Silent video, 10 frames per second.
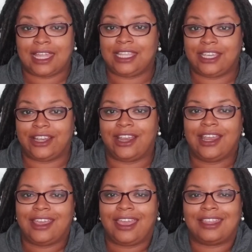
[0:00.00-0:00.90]
clear
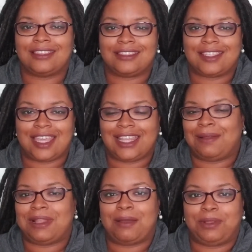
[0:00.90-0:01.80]
and say that
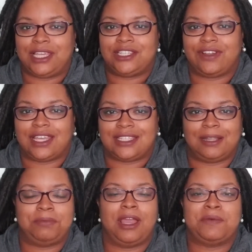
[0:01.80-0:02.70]
I'm not plagiarizing. I
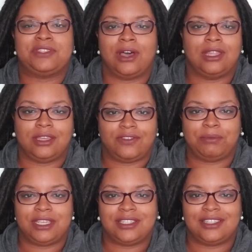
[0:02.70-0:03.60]
promise all the
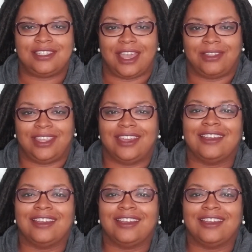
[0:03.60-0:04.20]
information is down there.